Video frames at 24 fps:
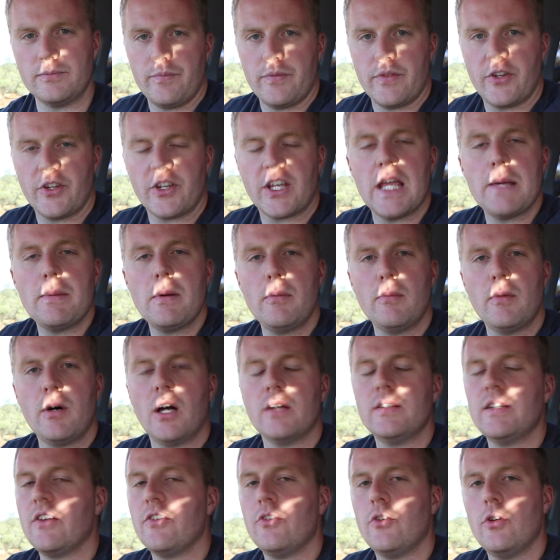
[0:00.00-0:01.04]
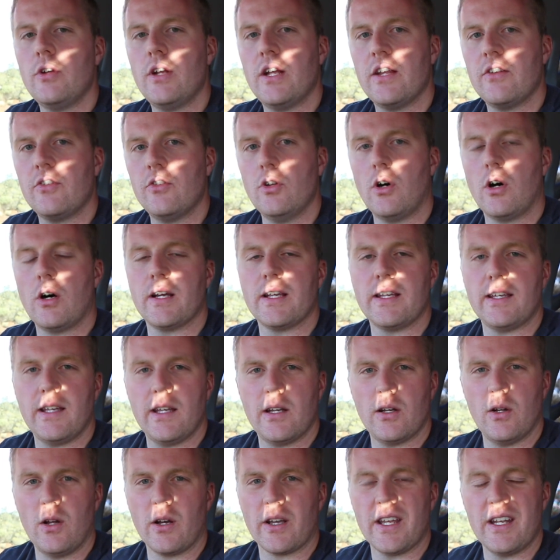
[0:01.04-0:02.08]
So keep in mind this unit is not a
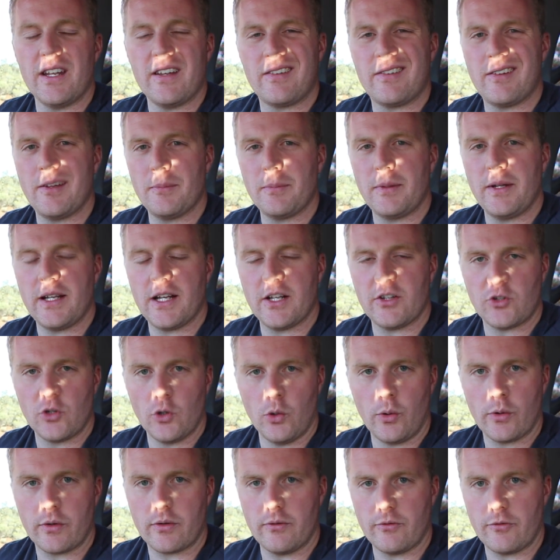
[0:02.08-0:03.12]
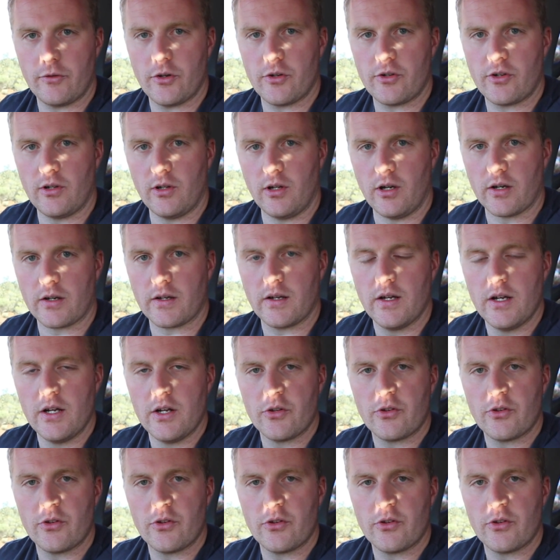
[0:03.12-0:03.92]
gear lock, it is simply a torque converter lock.